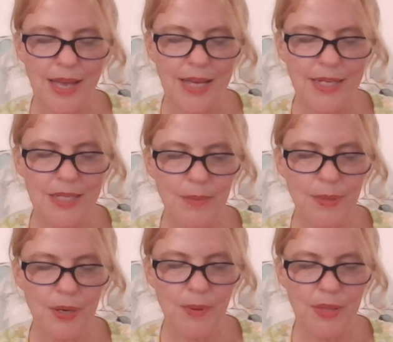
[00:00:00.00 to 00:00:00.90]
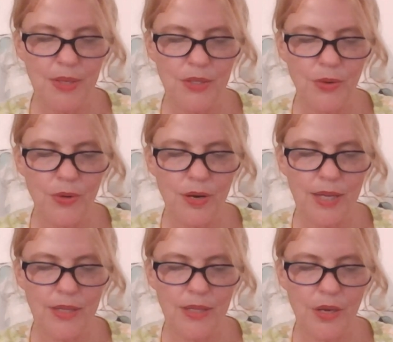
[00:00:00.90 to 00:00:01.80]
and disappeared by the door
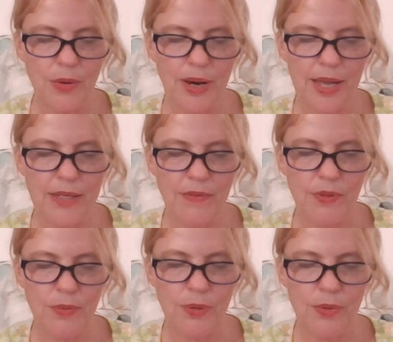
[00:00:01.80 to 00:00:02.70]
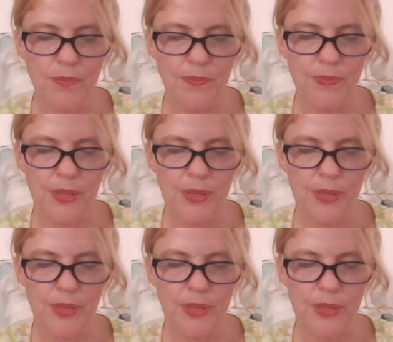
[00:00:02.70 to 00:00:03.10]
at the lower end of the room.